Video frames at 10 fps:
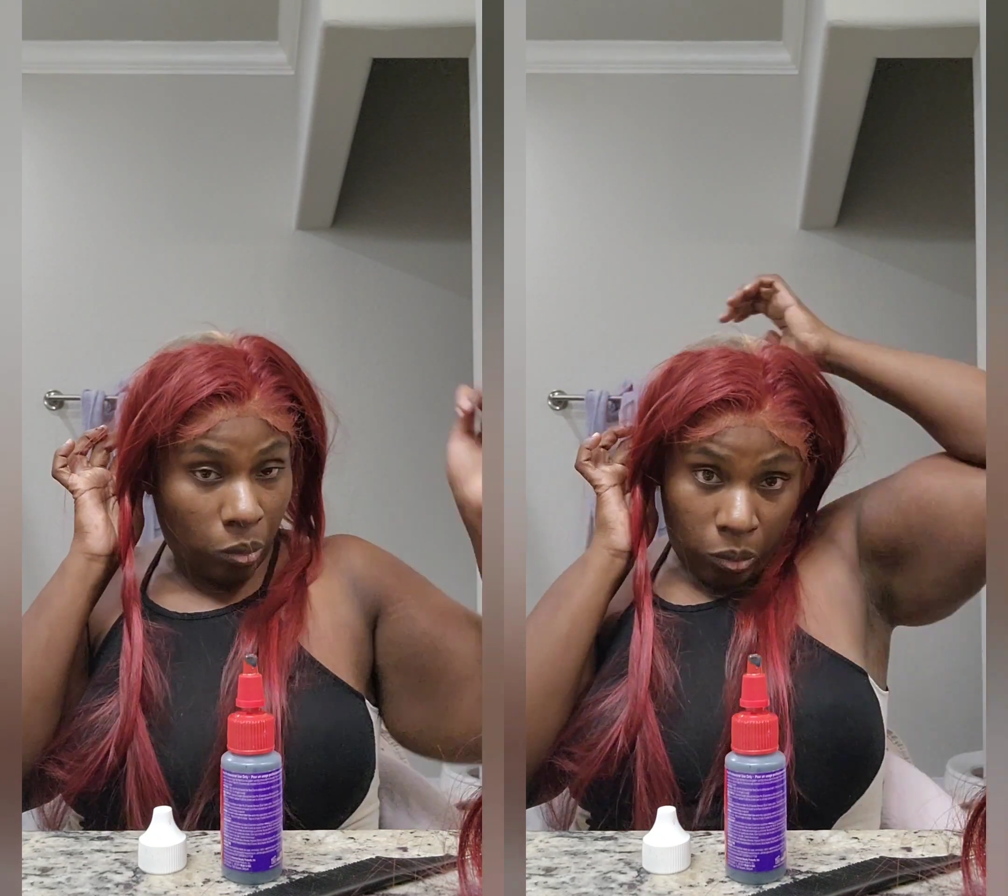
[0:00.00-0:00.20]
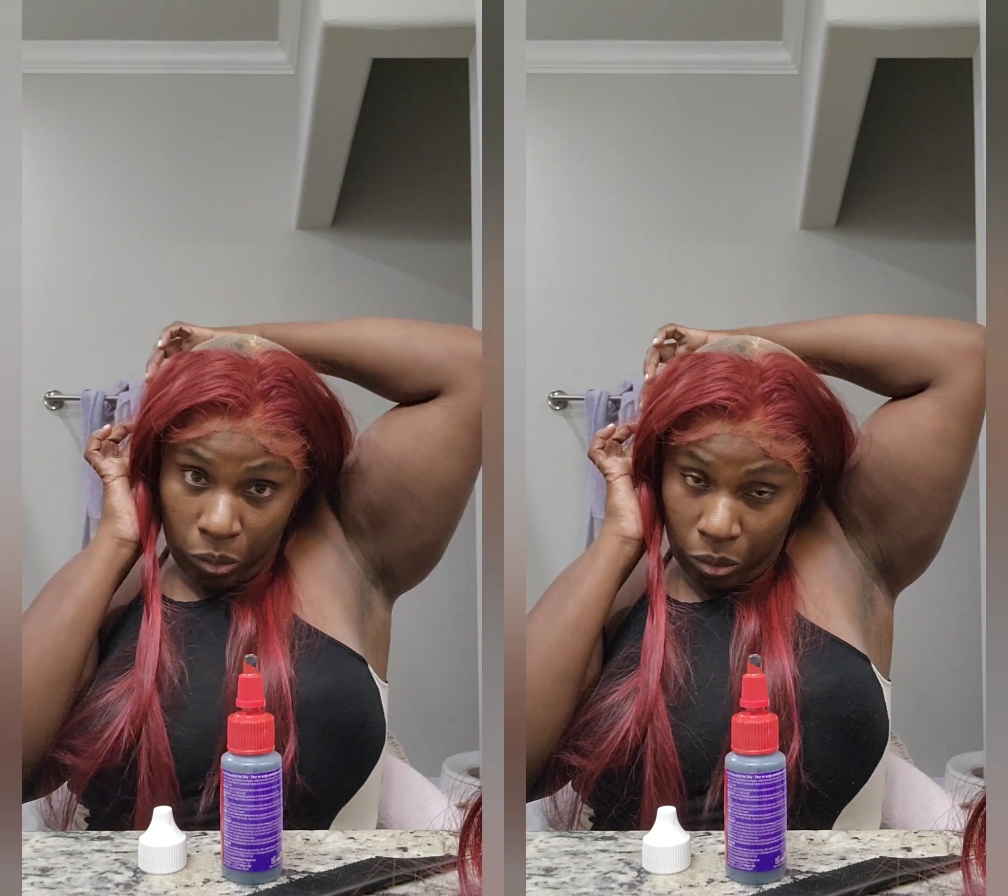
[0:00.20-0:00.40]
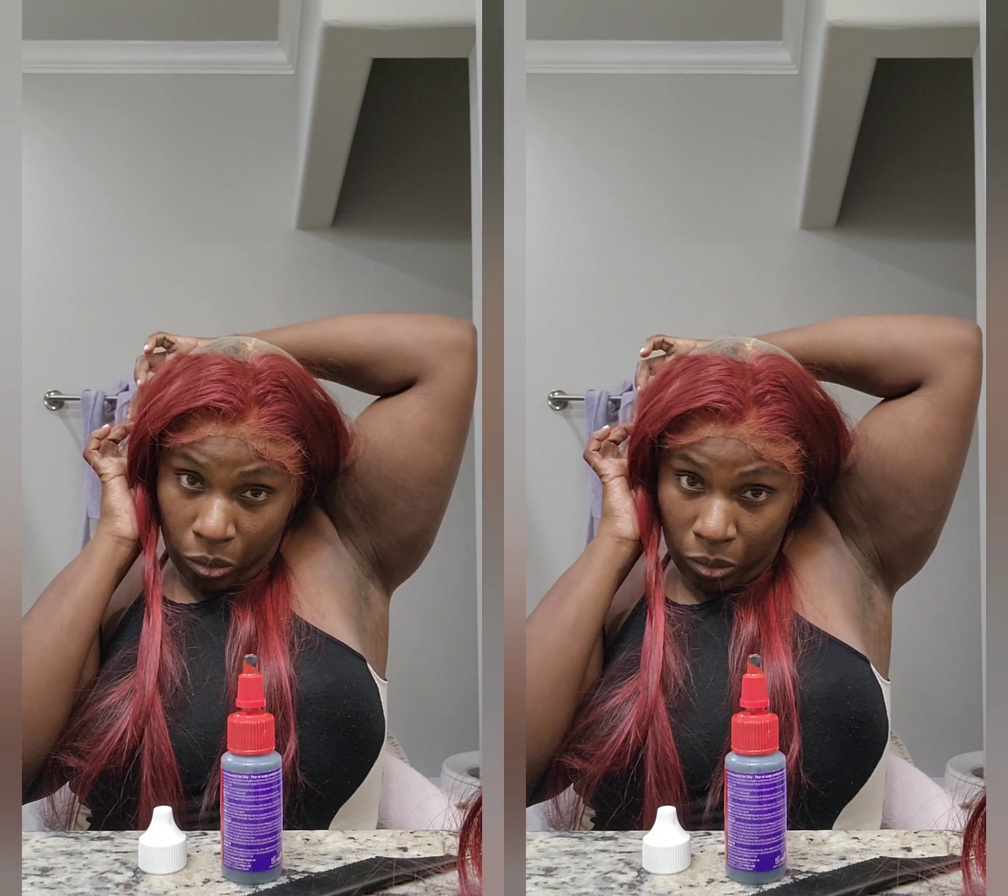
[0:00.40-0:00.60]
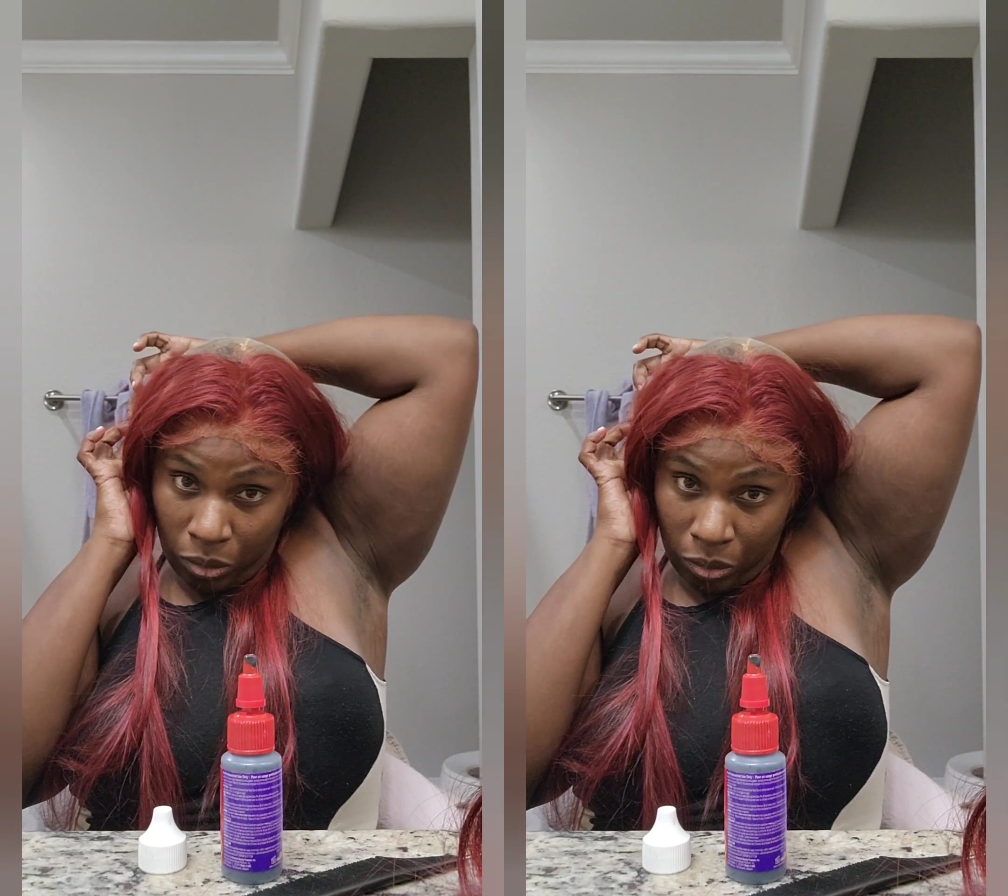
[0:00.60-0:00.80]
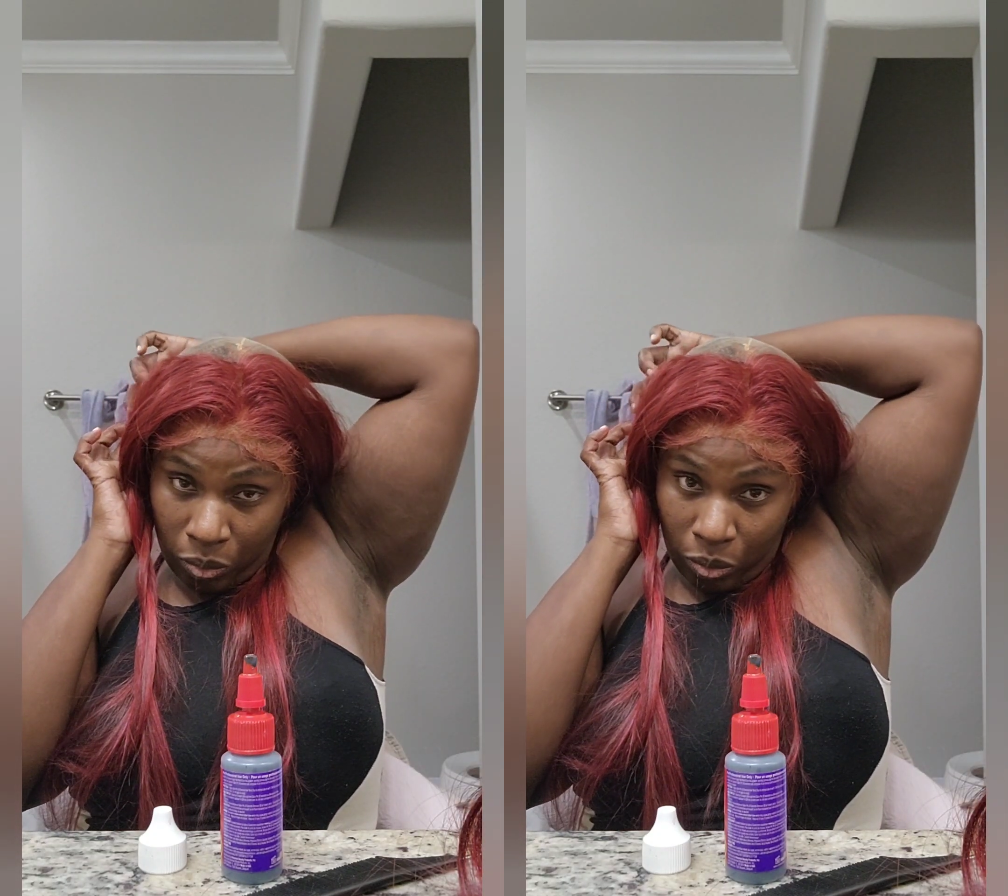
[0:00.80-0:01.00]
some of the hair
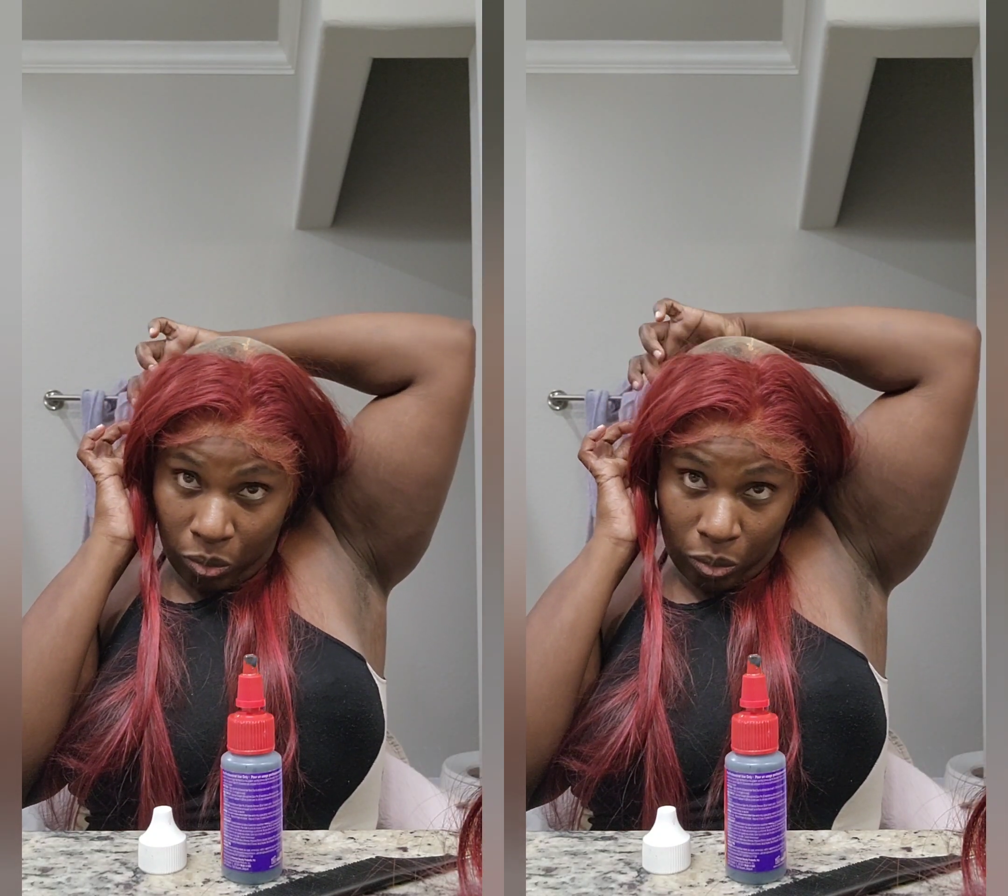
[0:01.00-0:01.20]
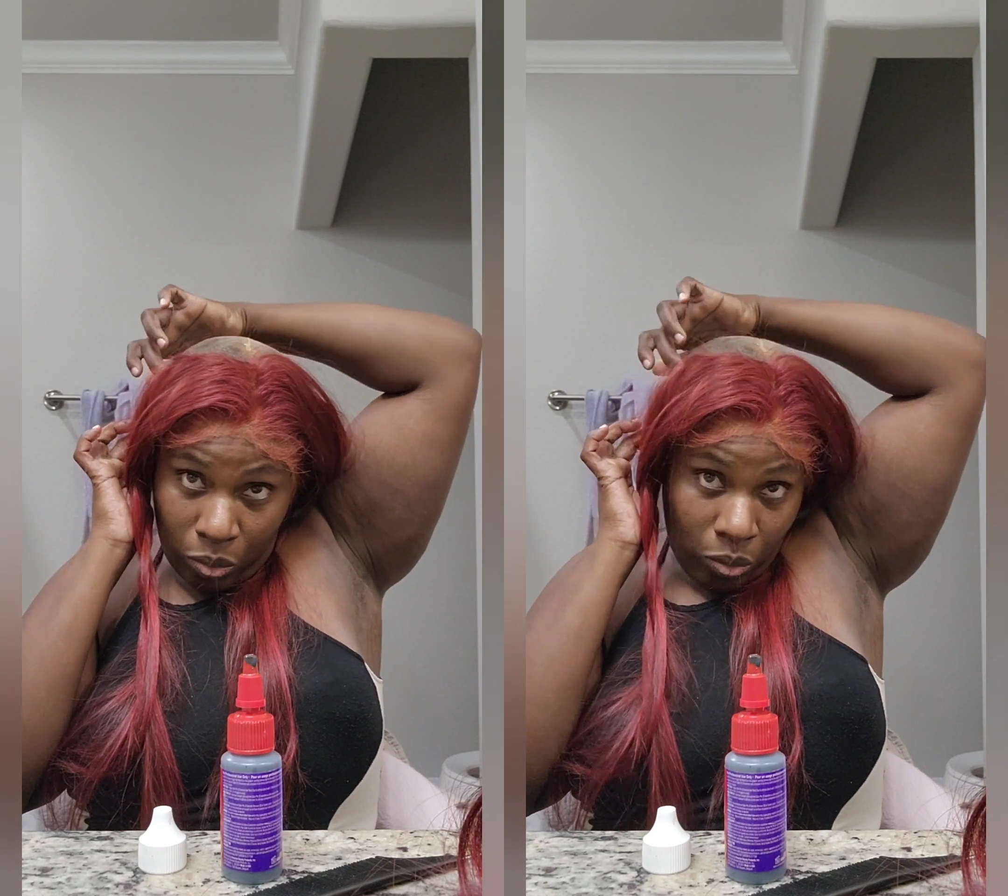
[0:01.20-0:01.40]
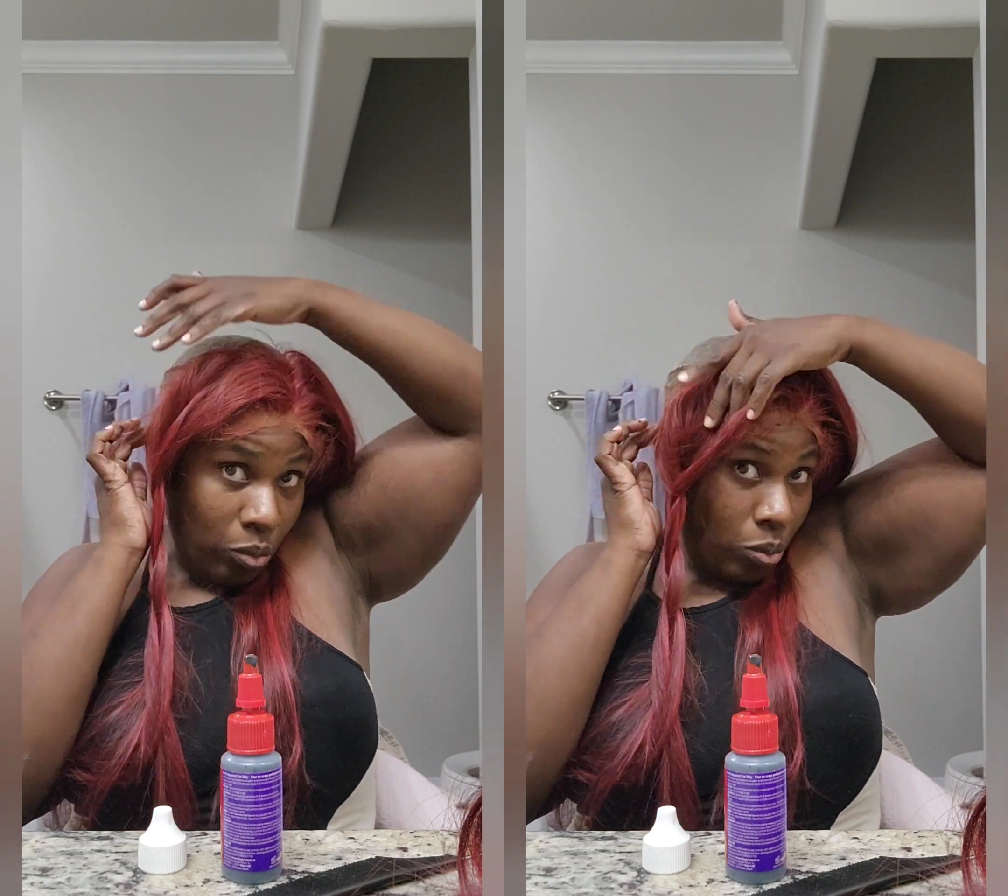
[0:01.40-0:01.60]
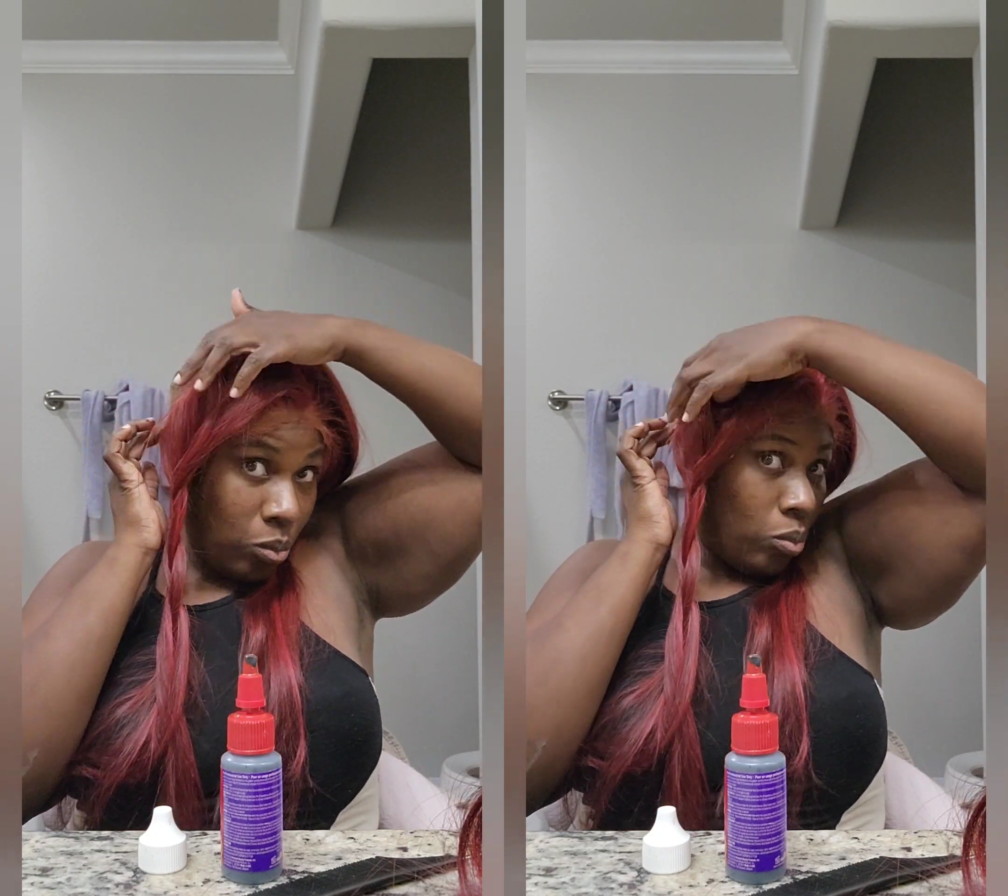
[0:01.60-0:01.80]
forward, that I don't